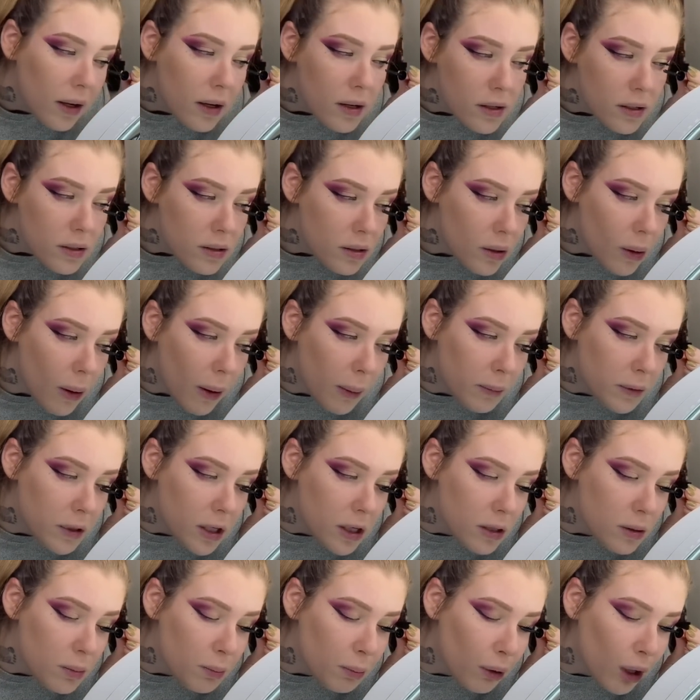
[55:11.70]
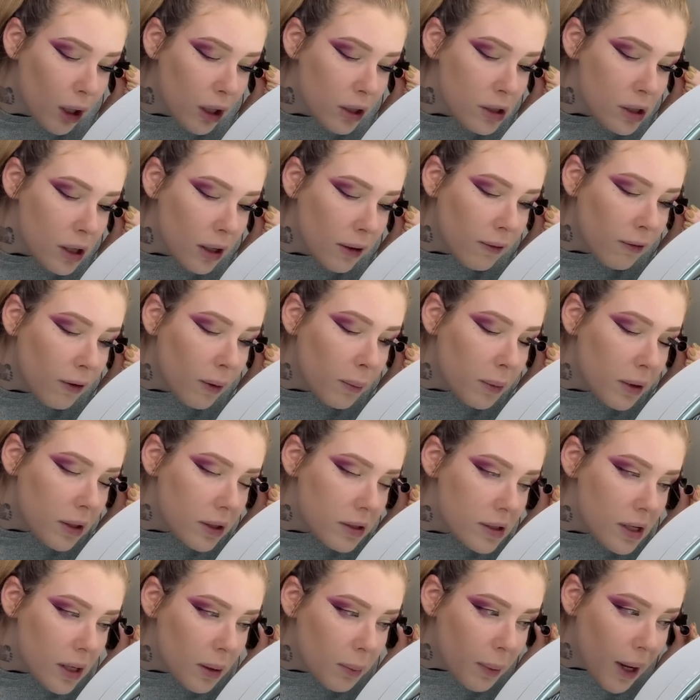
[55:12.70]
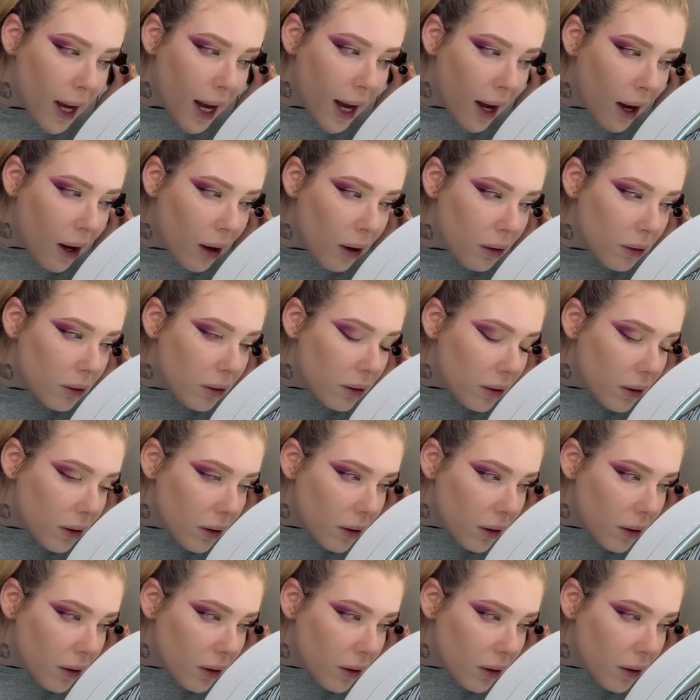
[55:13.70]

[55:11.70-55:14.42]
So I'm just brushing from the tip out.